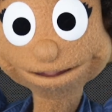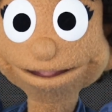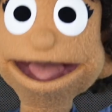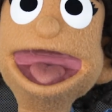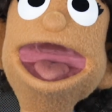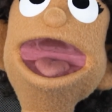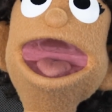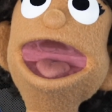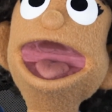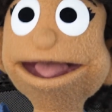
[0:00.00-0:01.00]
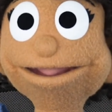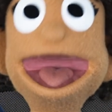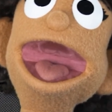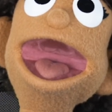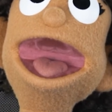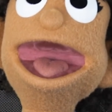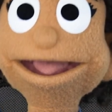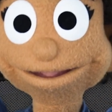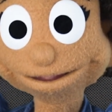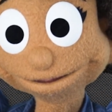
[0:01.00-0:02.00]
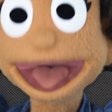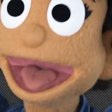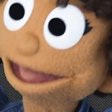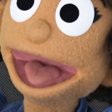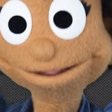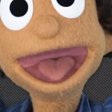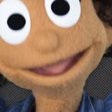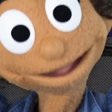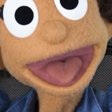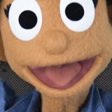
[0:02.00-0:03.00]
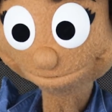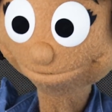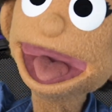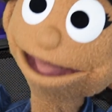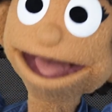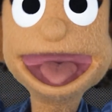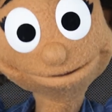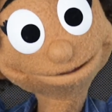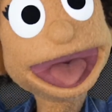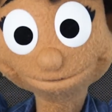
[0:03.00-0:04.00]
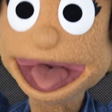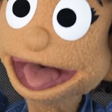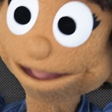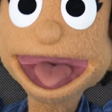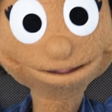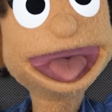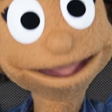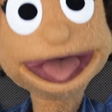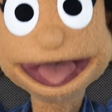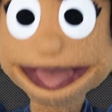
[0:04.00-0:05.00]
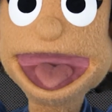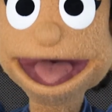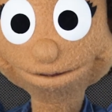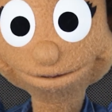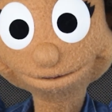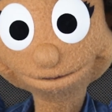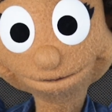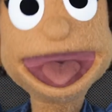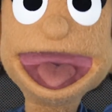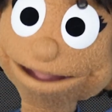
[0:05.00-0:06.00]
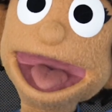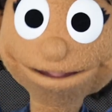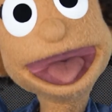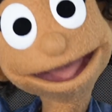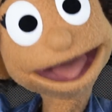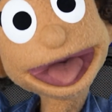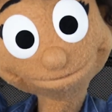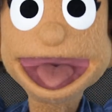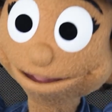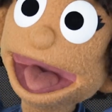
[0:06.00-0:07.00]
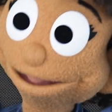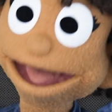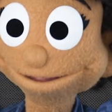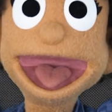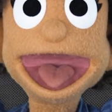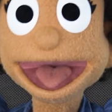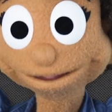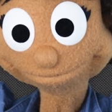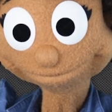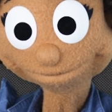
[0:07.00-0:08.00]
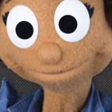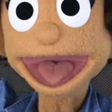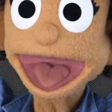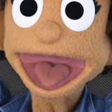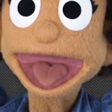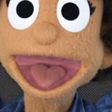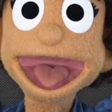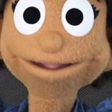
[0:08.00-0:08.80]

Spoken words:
Ooh-wee! I'm gonna sleep so good knowing God is watching over me. Thanks for learning and growing with me, friends. Bye!